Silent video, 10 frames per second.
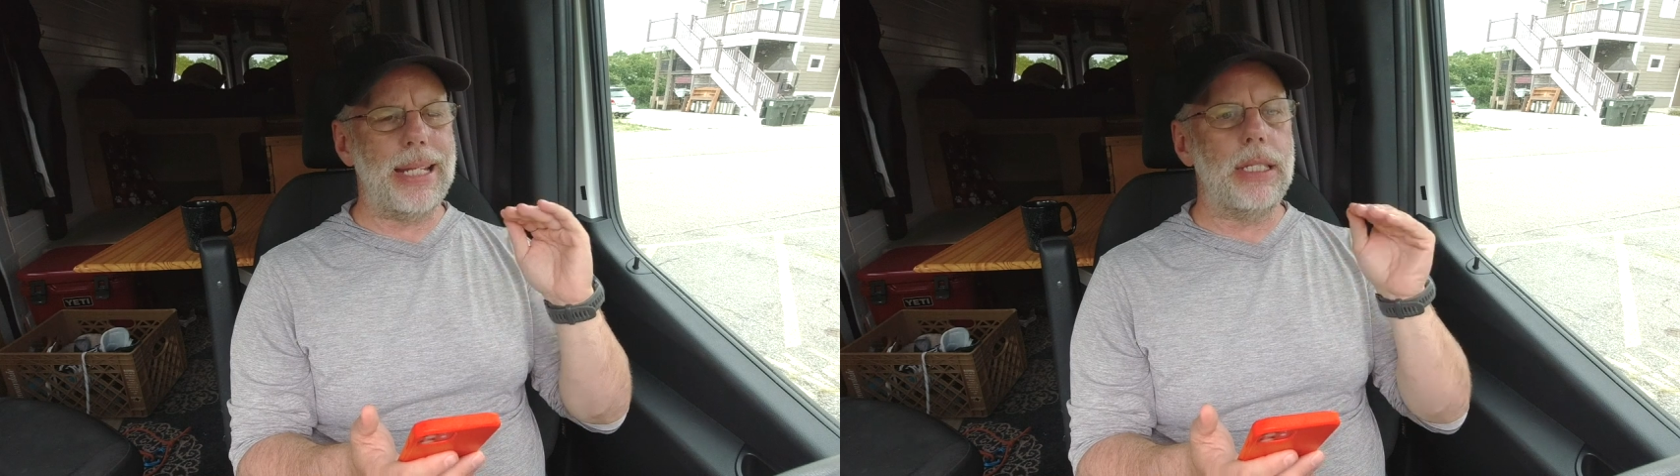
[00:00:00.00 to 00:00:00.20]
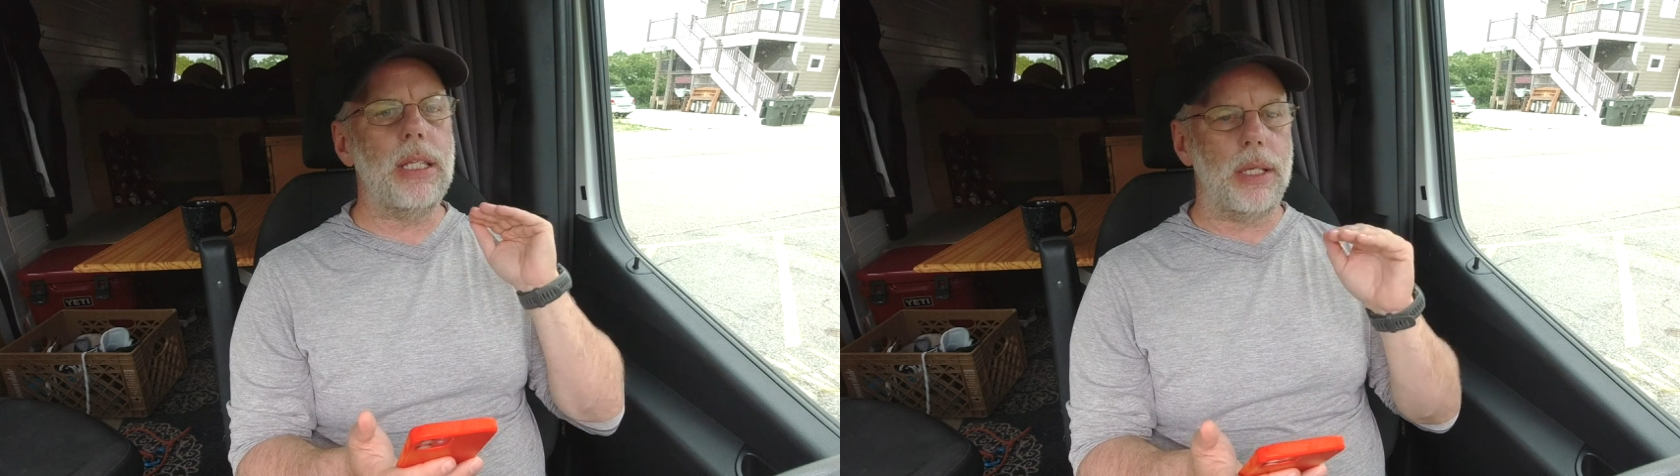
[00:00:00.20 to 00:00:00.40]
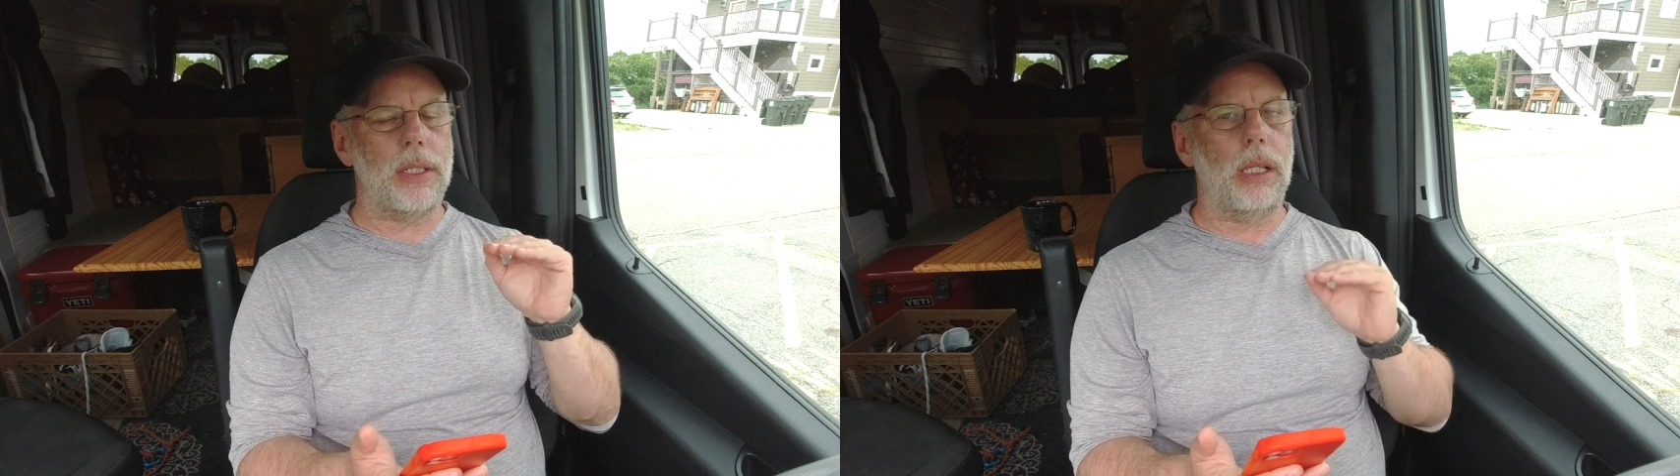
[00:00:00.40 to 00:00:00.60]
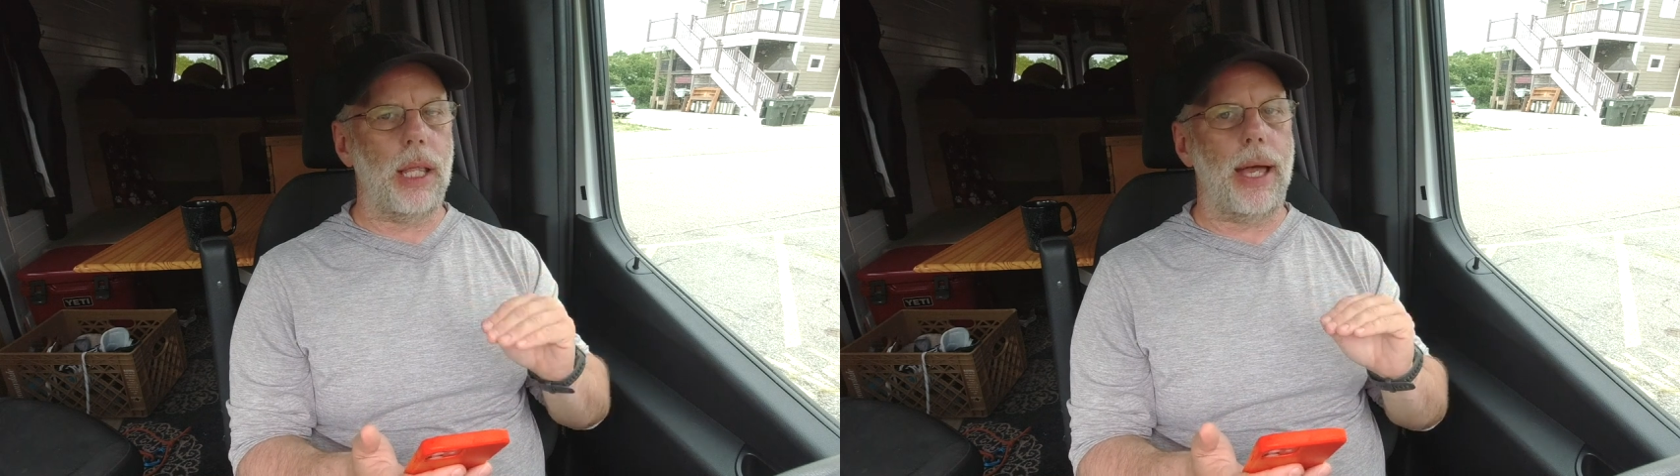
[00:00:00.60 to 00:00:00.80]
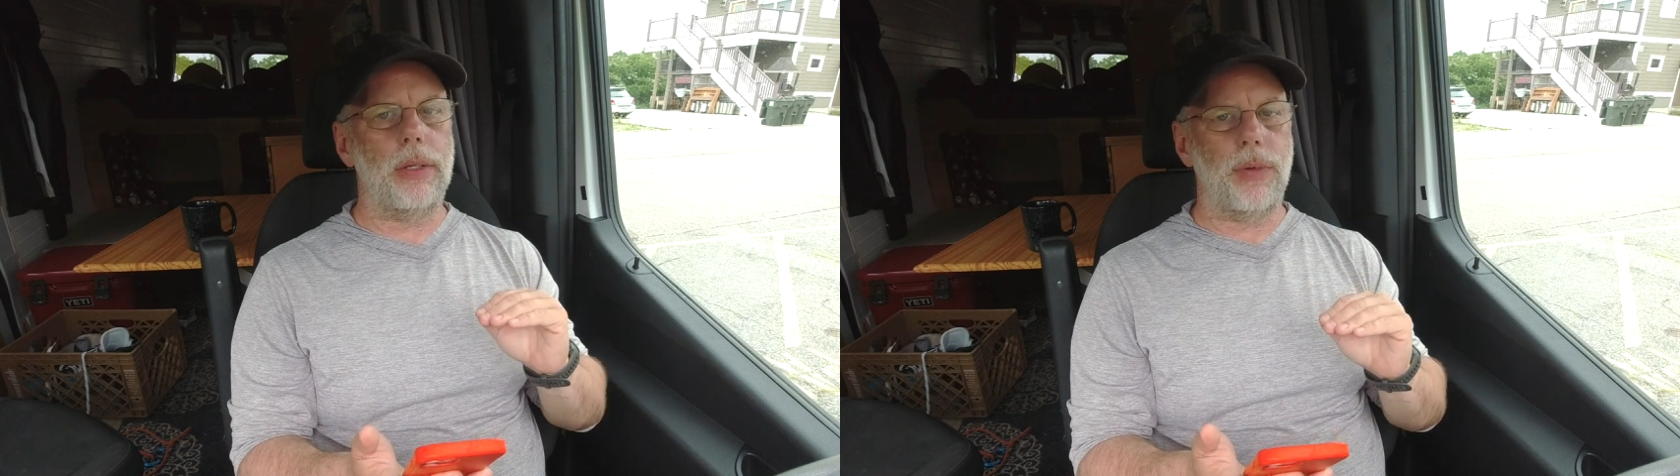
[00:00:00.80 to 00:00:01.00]
and it does a
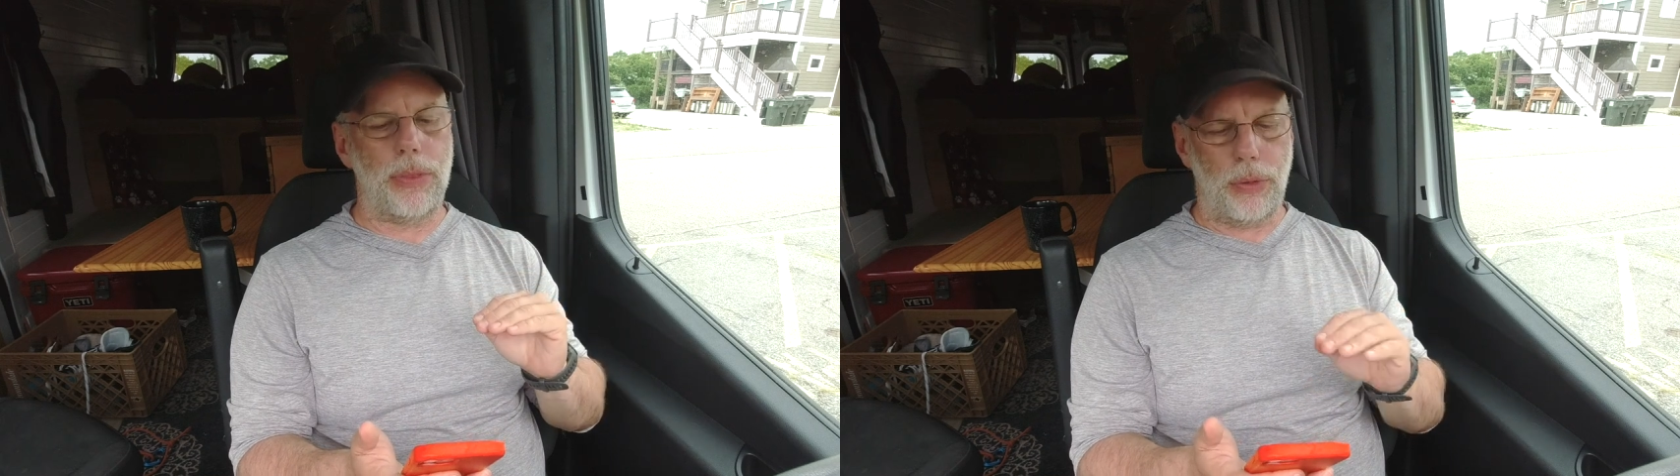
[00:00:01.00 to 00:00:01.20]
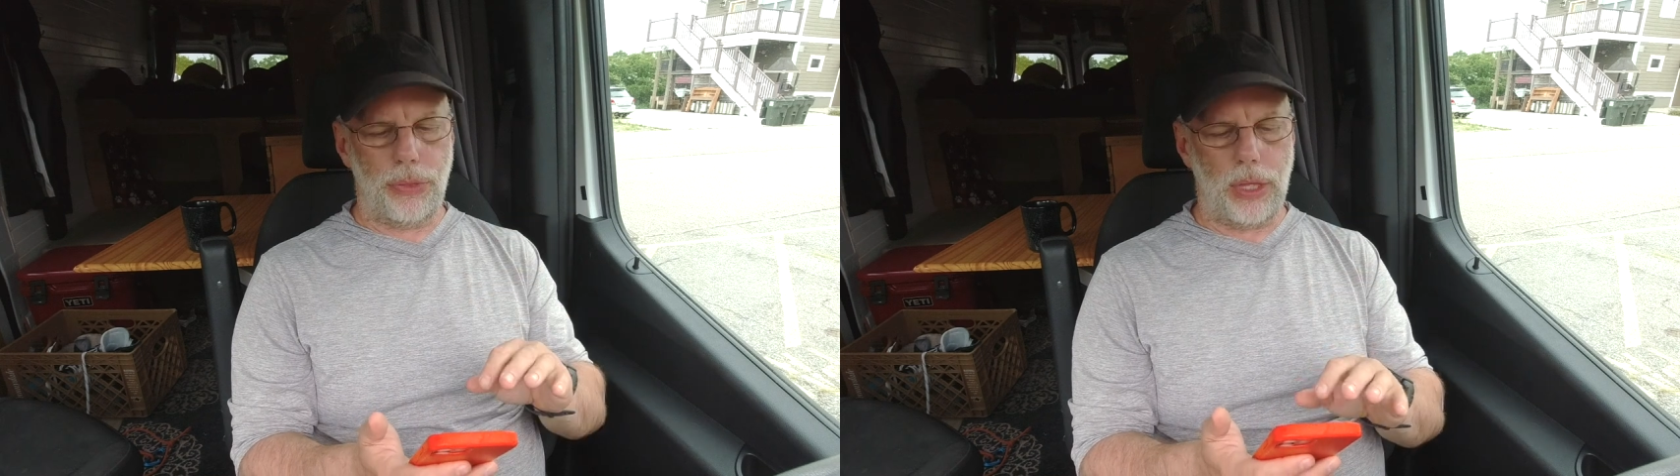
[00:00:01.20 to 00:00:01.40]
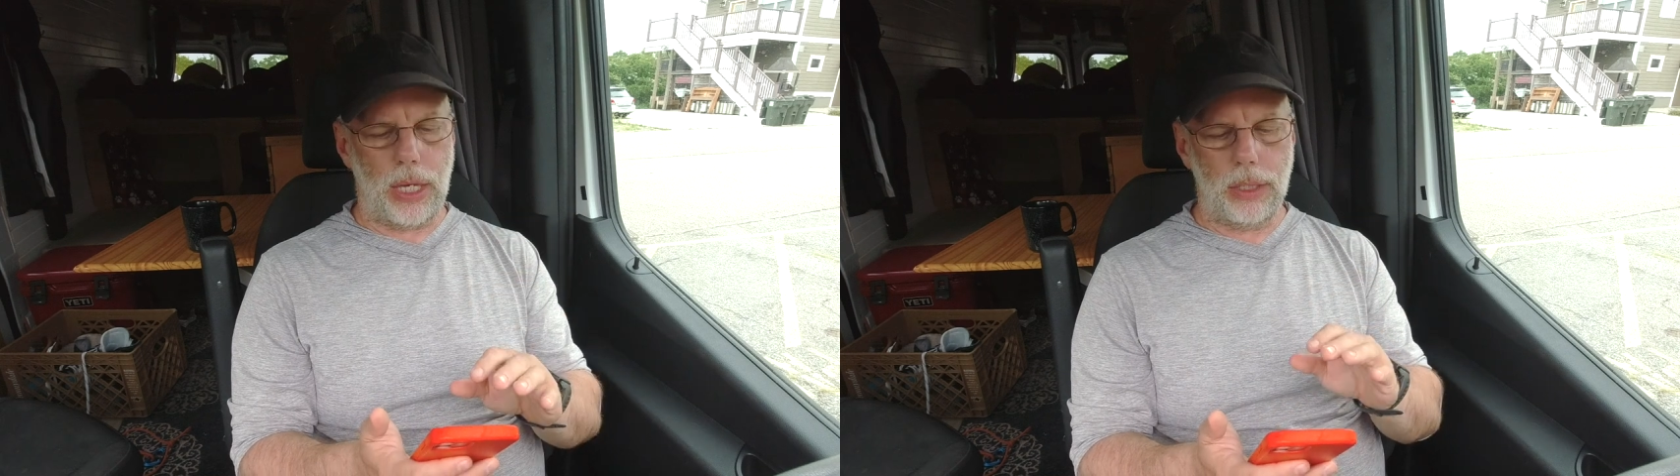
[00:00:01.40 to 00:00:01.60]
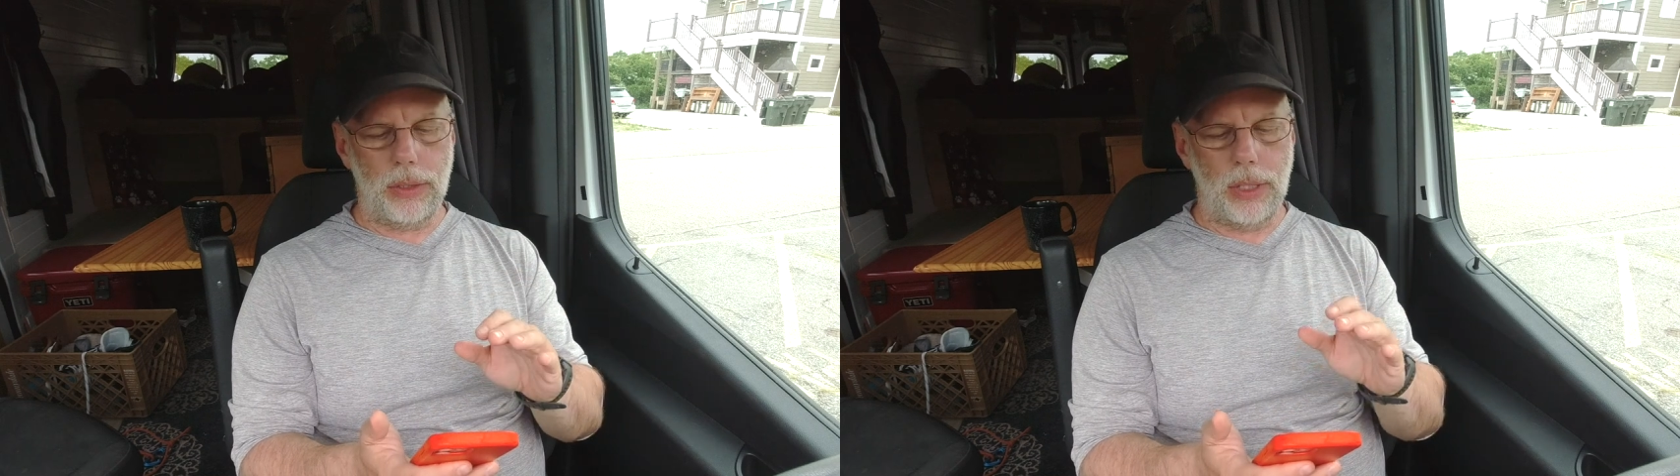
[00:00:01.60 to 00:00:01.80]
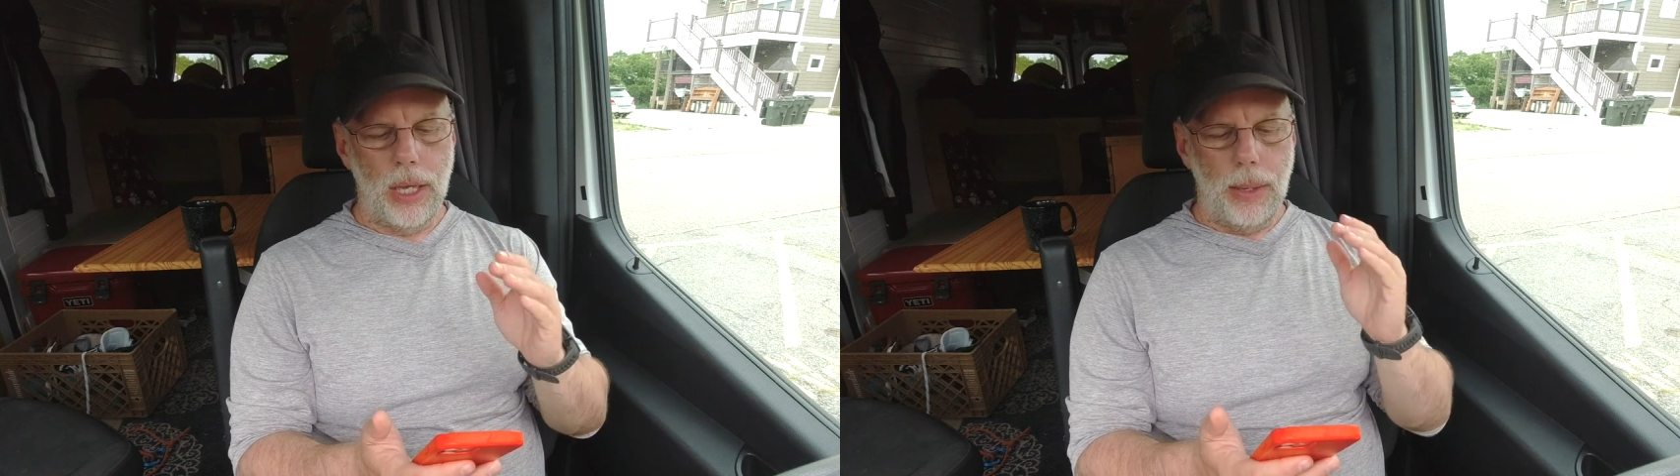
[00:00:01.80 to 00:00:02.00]
lot of other
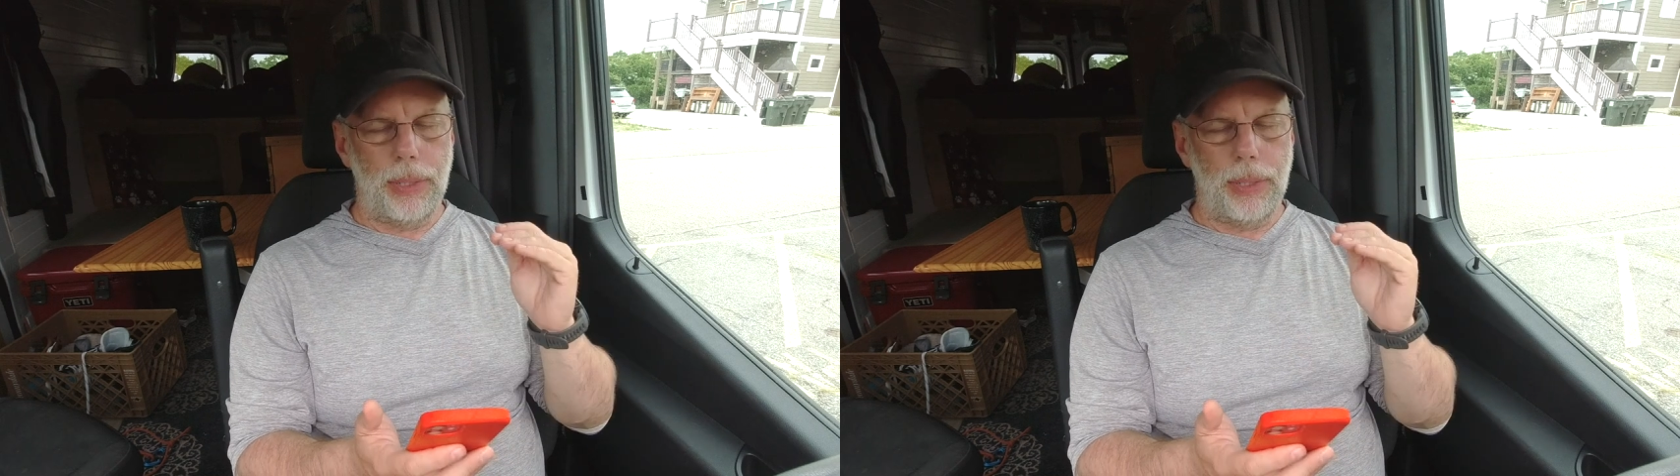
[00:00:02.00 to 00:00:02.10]
things,